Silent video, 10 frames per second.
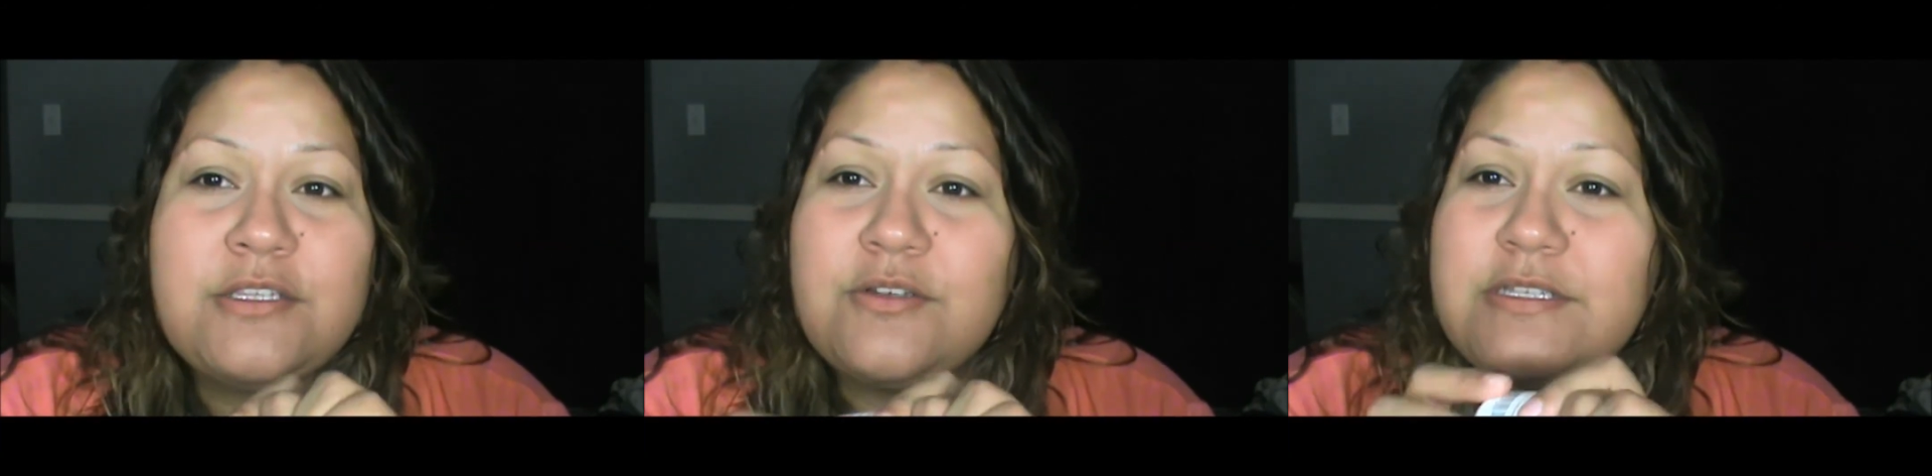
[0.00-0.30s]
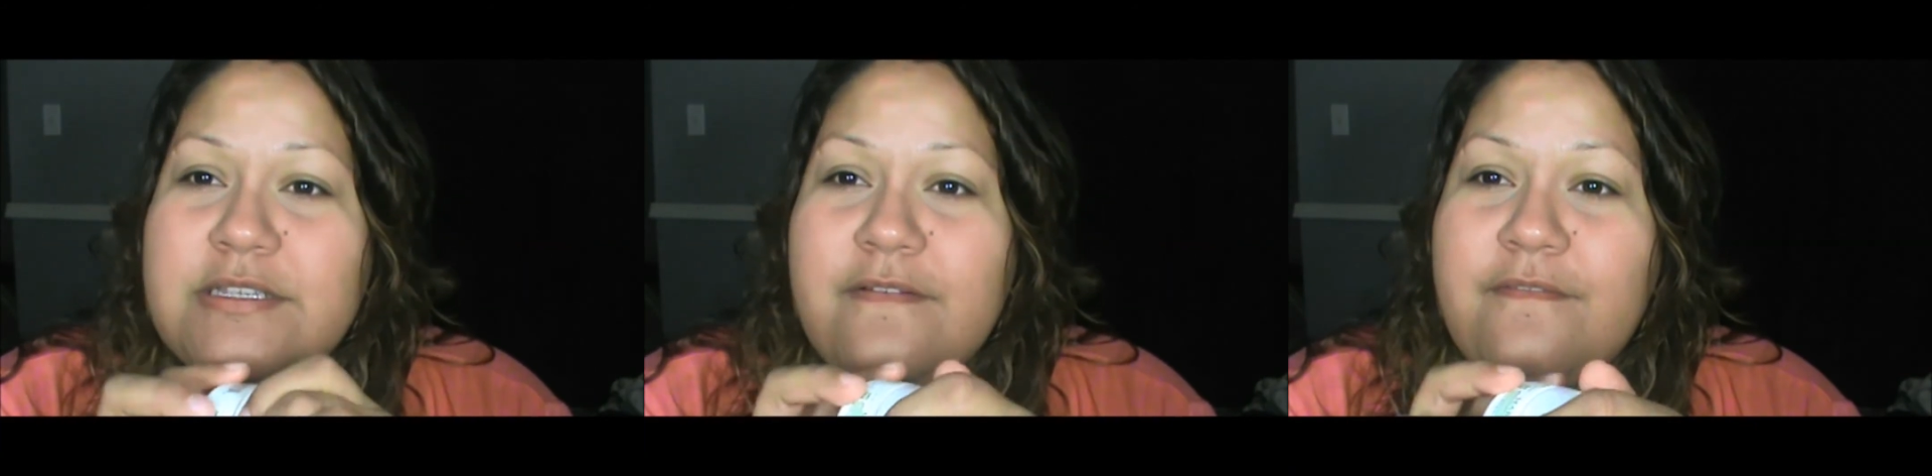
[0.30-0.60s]
So
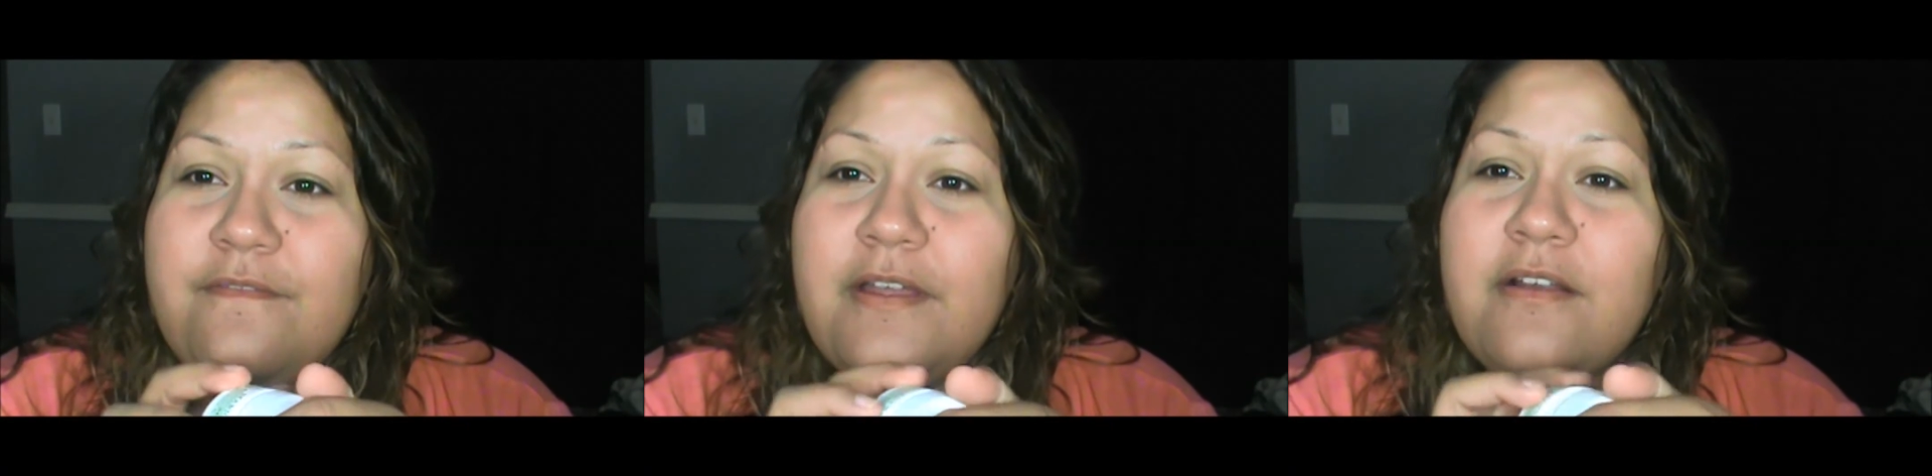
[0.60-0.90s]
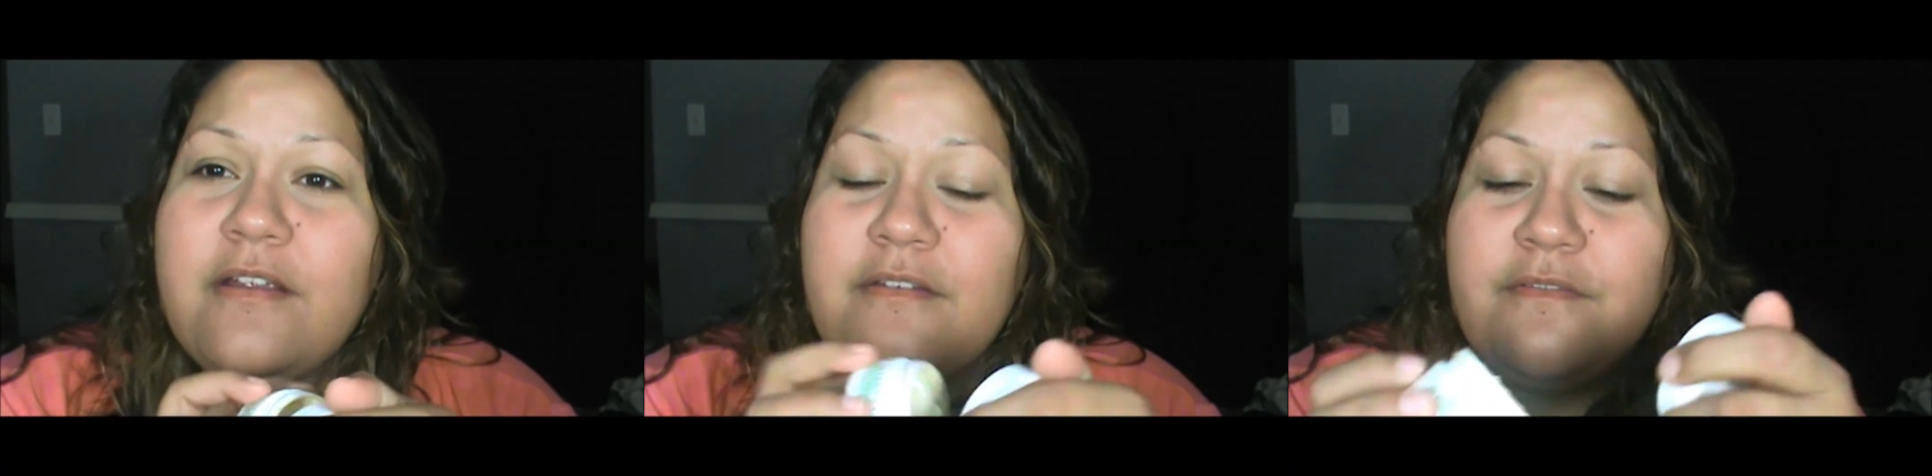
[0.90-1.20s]
it's
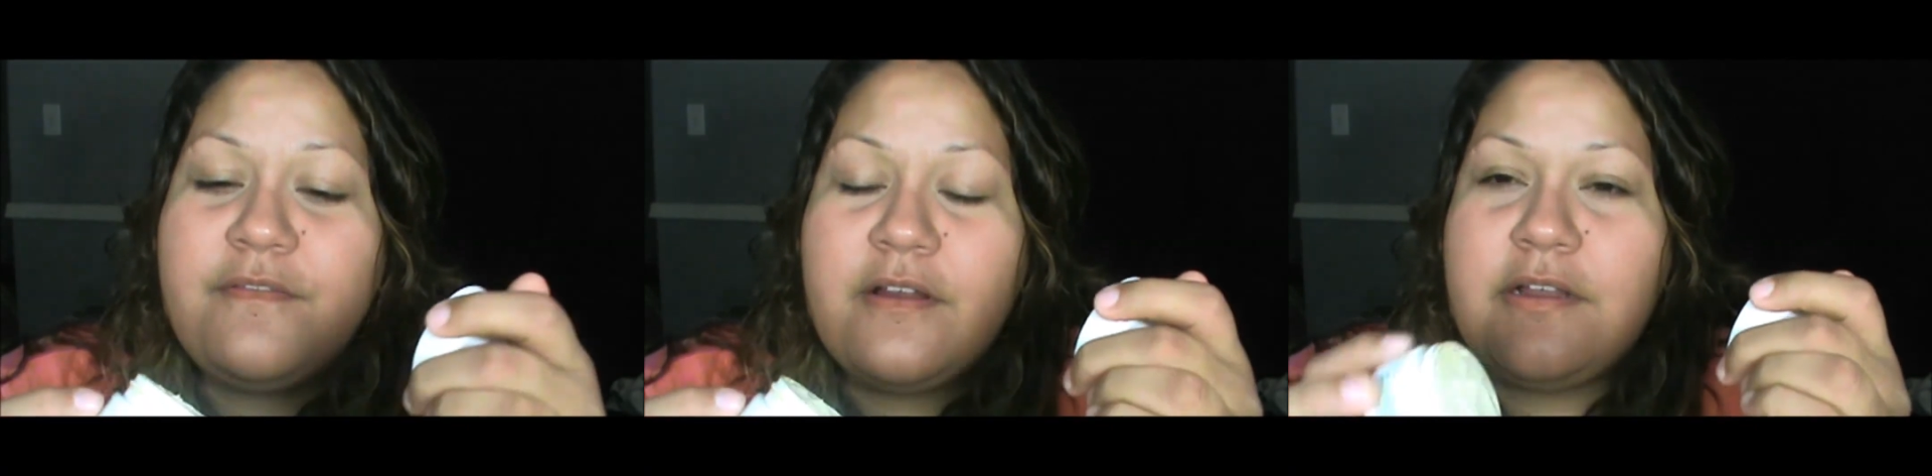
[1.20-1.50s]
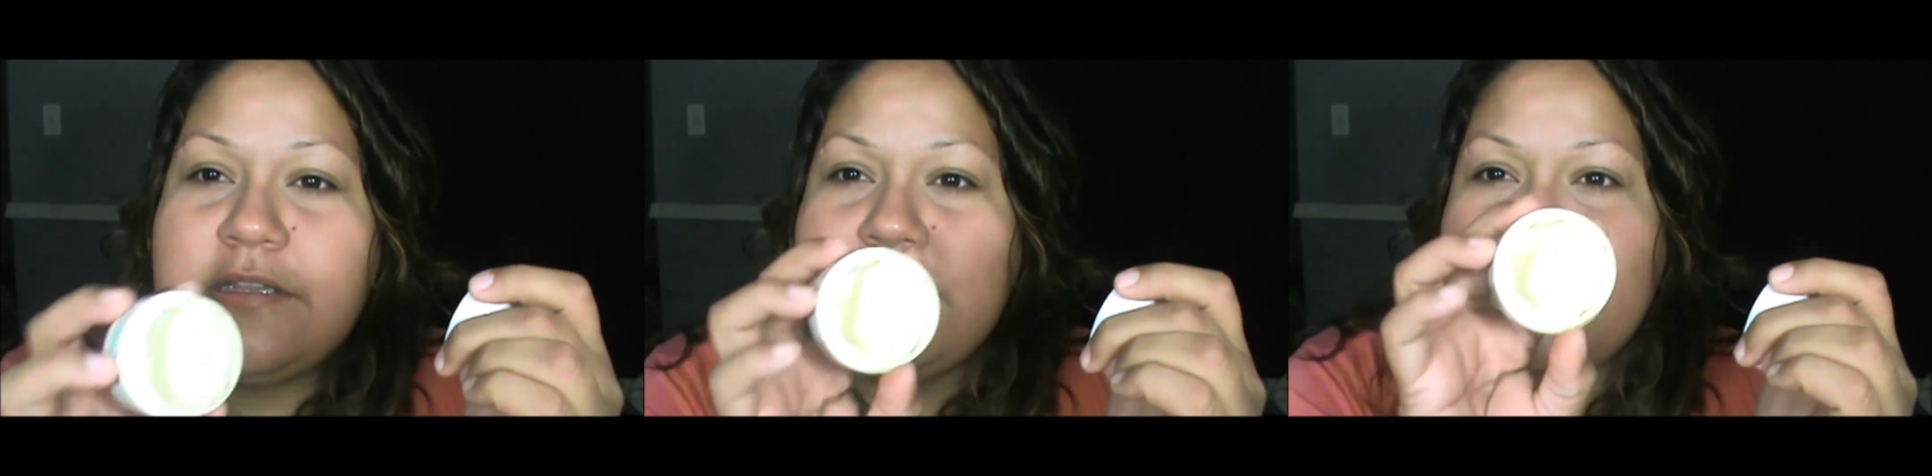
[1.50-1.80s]
very,
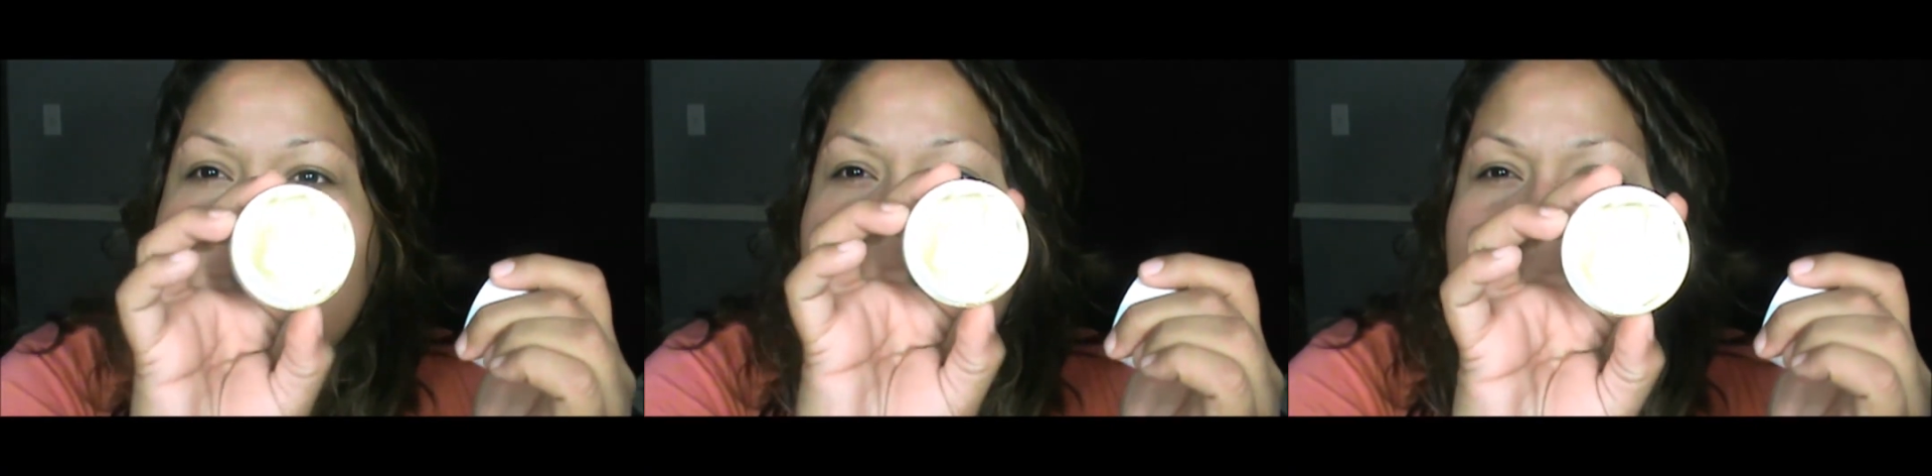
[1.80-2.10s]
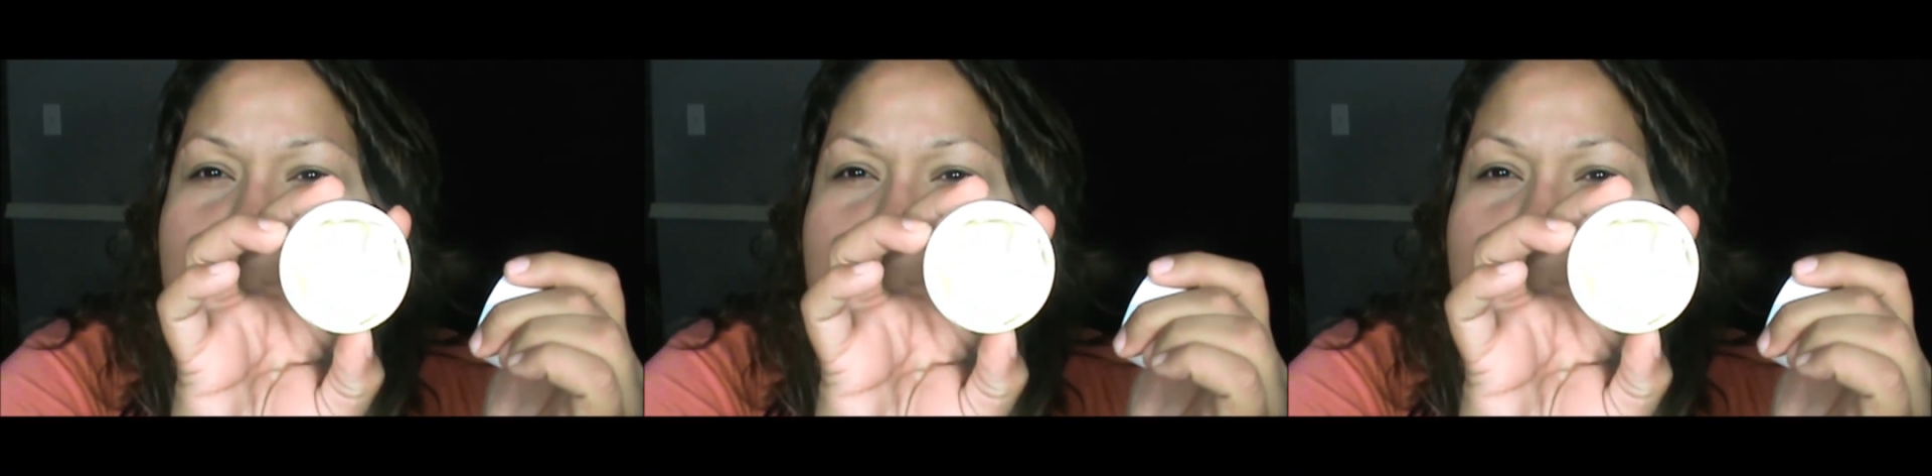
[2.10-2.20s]
very little.